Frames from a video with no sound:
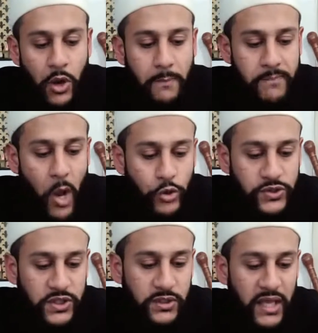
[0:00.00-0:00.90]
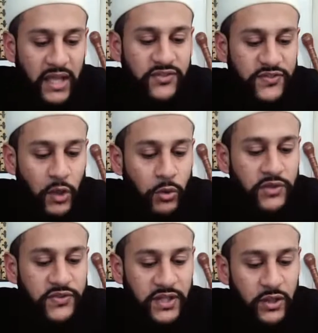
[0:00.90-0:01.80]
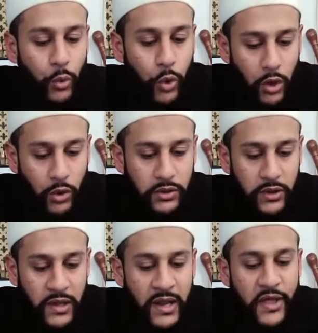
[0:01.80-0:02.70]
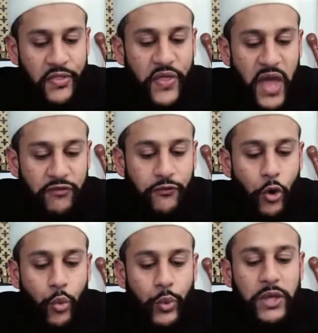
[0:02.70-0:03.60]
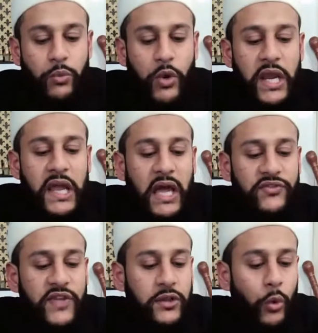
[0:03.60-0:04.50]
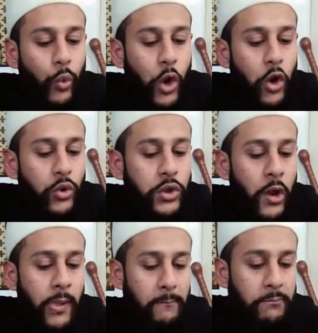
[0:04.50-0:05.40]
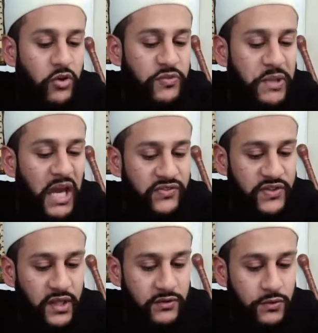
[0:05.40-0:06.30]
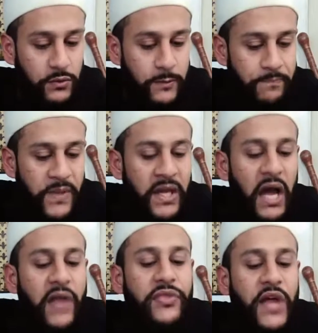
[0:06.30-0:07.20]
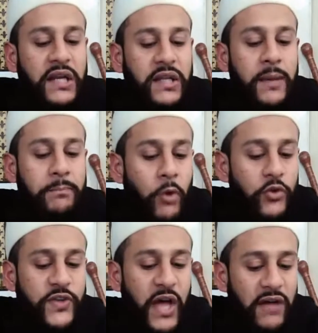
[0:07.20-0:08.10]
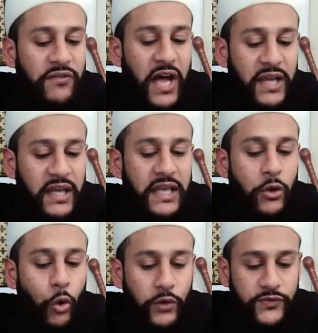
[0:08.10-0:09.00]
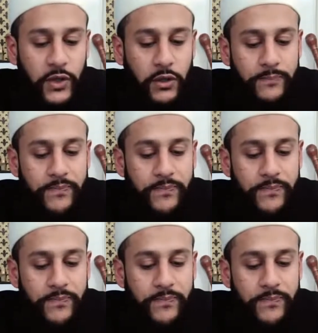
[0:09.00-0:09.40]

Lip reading: motion and stillness in the world, therefore we realize that the world must be accidental and that it must have had a causer.